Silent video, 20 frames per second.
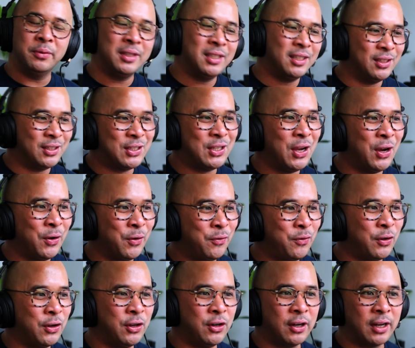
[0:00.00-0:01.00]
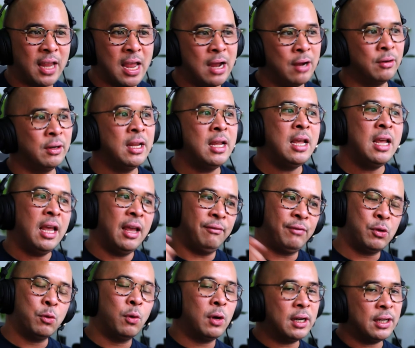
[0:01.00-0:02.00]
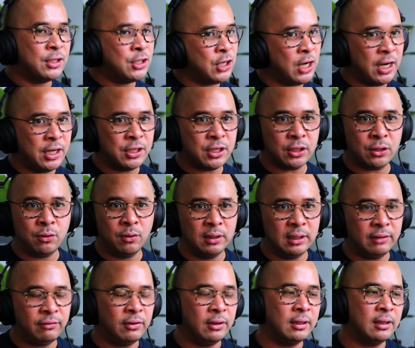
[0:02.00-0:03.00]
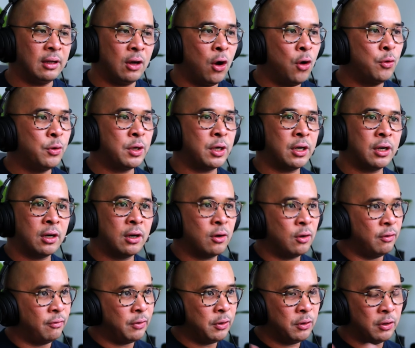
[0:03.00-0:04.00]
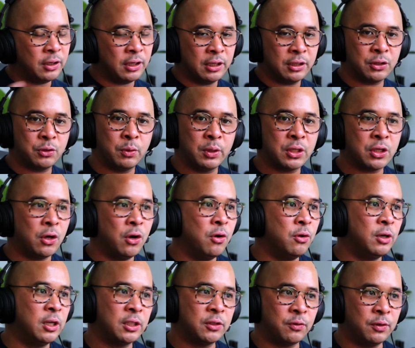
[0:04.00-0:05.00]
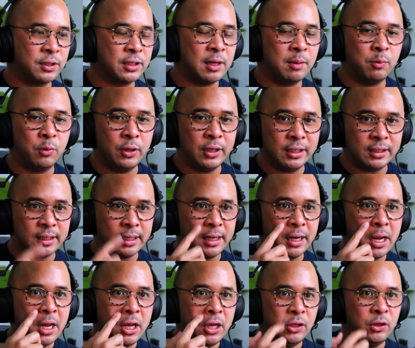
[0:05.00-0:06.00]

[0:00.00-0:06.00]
And so for your account, if you want to change it to a different owner, or if you're going to switch owners for some reason,